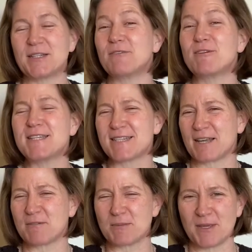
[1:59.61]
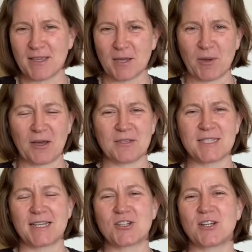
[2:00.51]
and the reason I'm speaking about
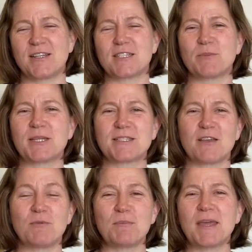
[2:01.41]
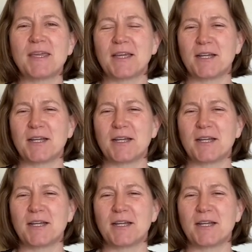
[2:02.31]
this actually is because I've been making a